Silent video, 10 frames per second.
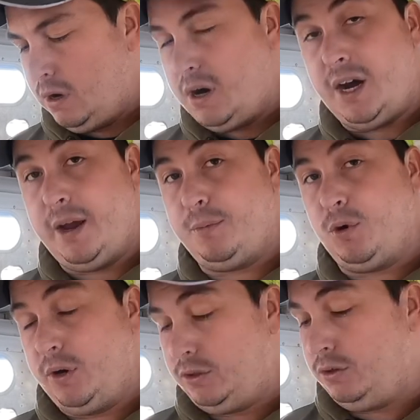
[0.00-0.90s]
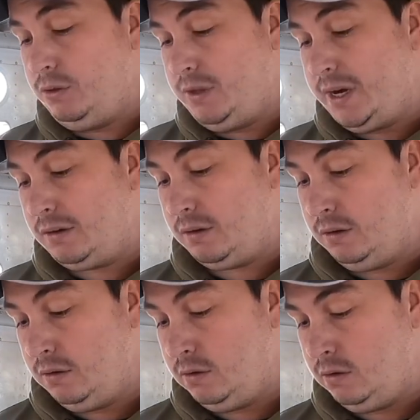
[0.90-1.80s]
I am going to do that.
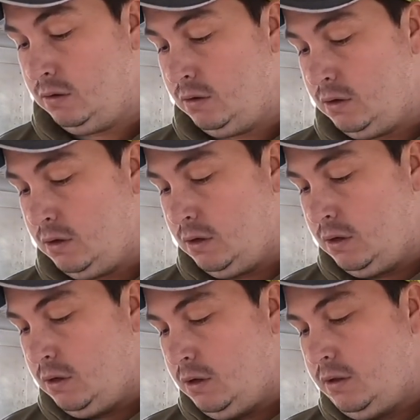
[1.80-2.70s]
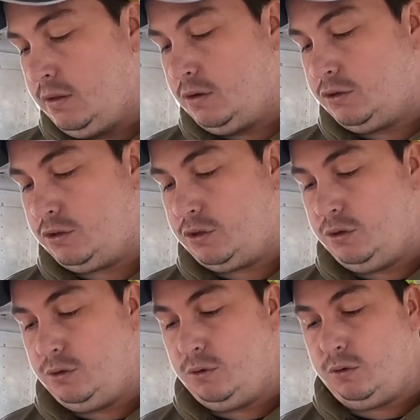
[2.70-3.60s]
There's
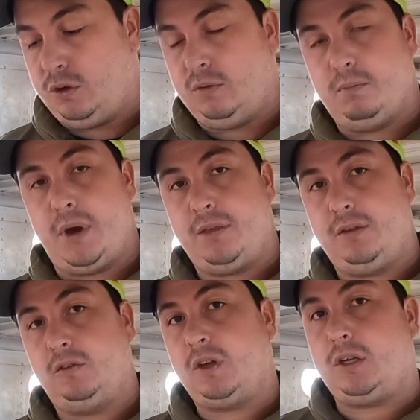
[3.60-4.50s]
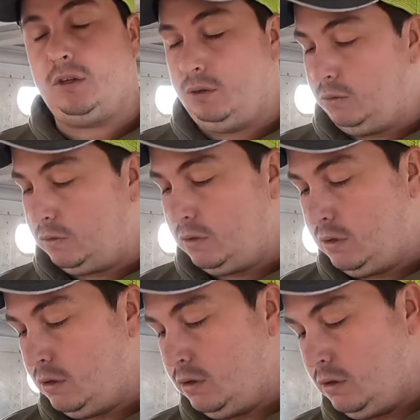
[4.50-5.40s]
two methods I use.
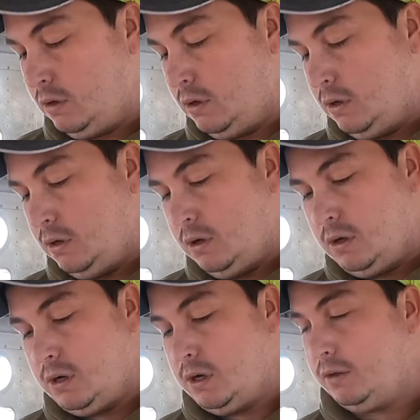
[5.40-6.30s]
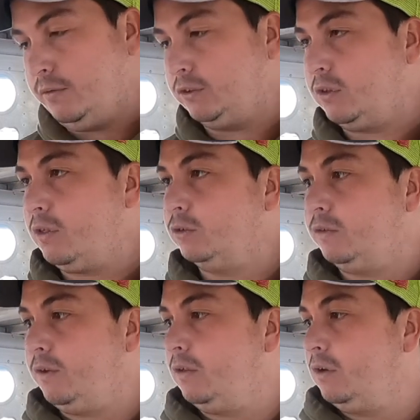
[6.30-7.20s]
For those
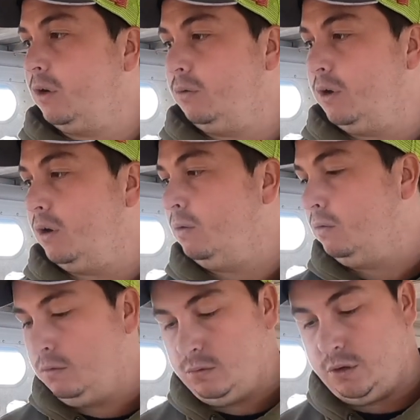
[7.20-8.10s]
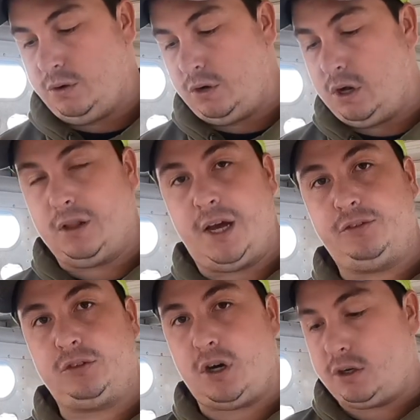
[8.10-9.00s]
of you that don't know, when you haul
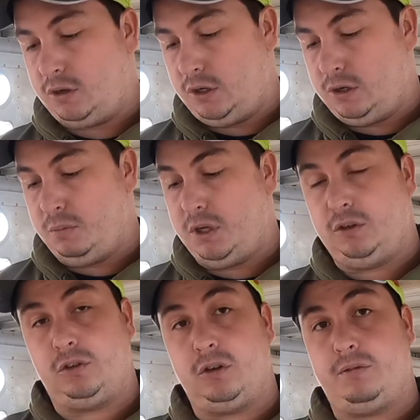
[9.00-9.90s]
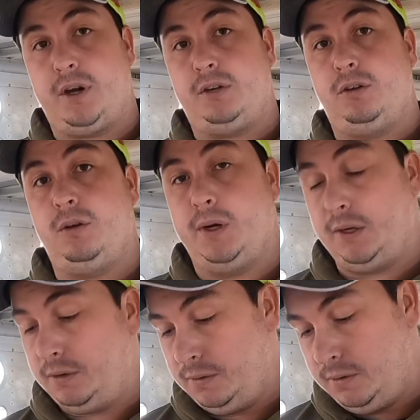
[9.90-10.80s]
livestock, you need to be certified to do it.